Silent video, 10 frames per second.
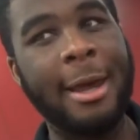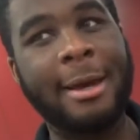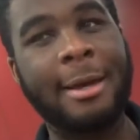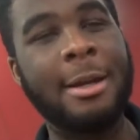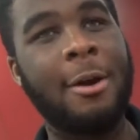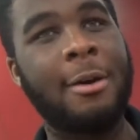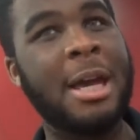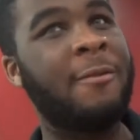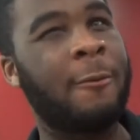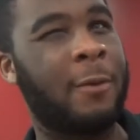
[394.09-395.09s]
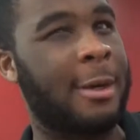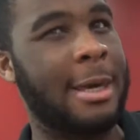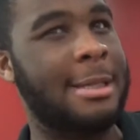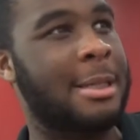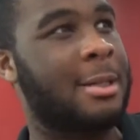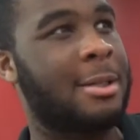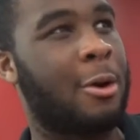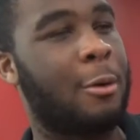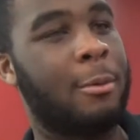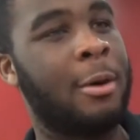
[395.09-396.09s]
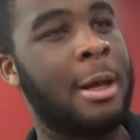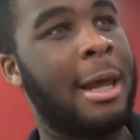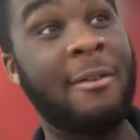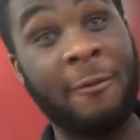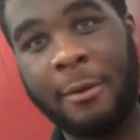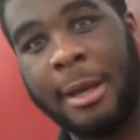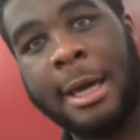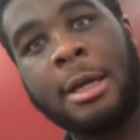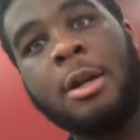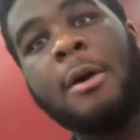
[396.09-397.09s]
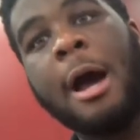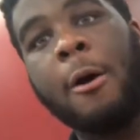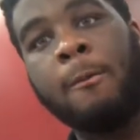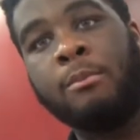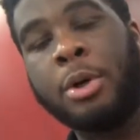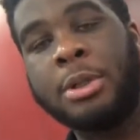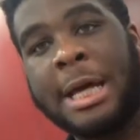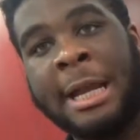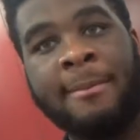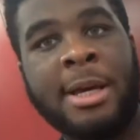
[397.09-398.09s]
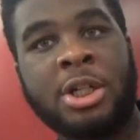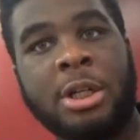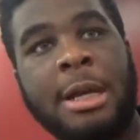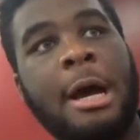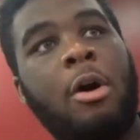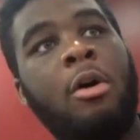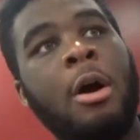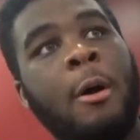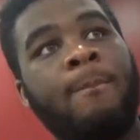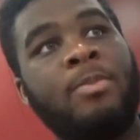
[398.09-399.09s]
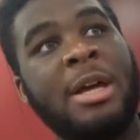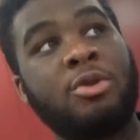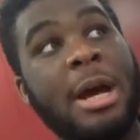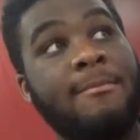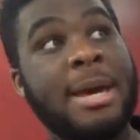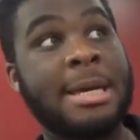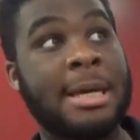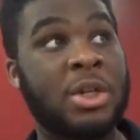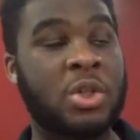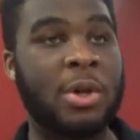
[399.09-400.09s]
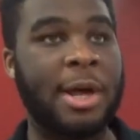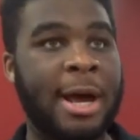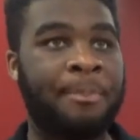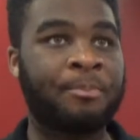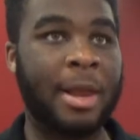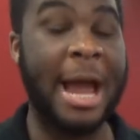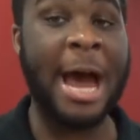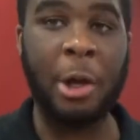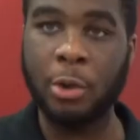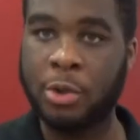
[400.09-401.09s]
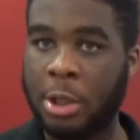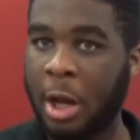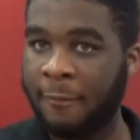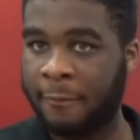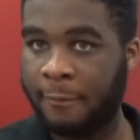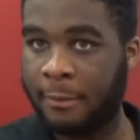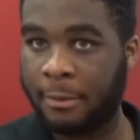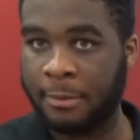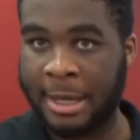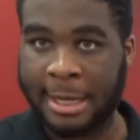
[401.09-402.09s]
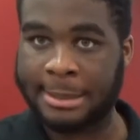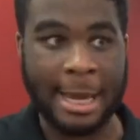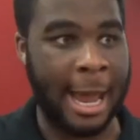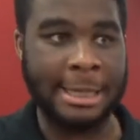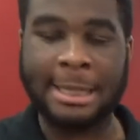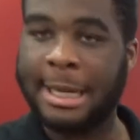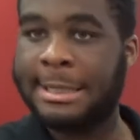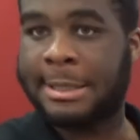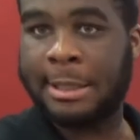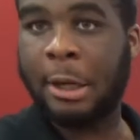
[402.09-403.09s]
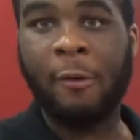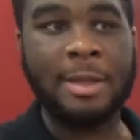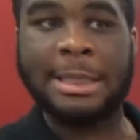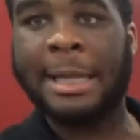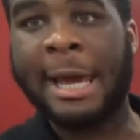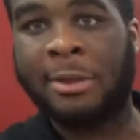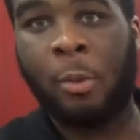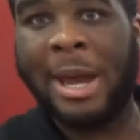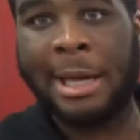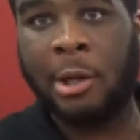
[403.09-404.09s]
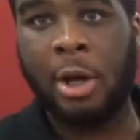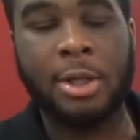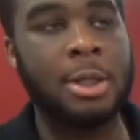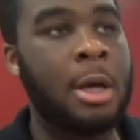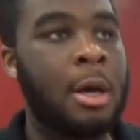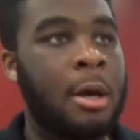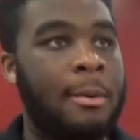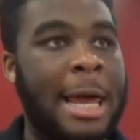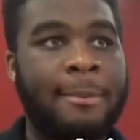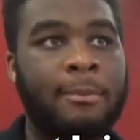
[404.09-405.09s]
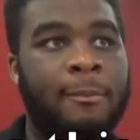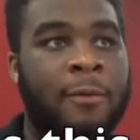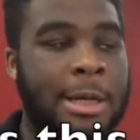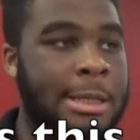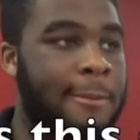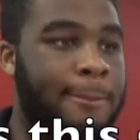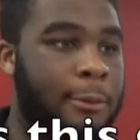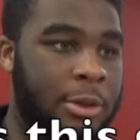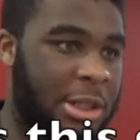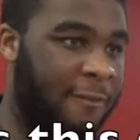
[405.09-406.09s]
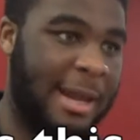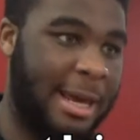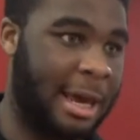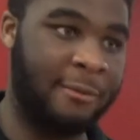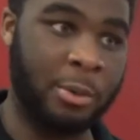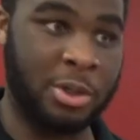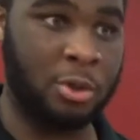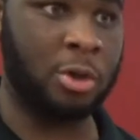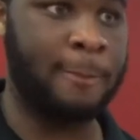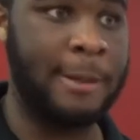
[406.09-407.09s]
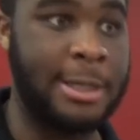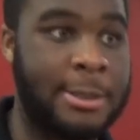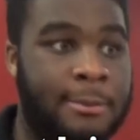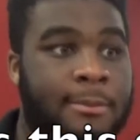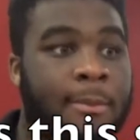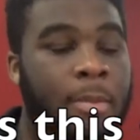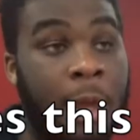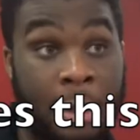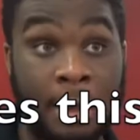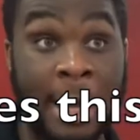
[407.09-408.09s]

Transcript: Like, you know, even for kids, this is horrible. Like, even for, like you know how most animation now, yeah. they try and make it so that adults love it and kids obviously like the way it looks. Yeah. Like, for example, stuff like, have you watched Zootropolis? Yeah. Yeah.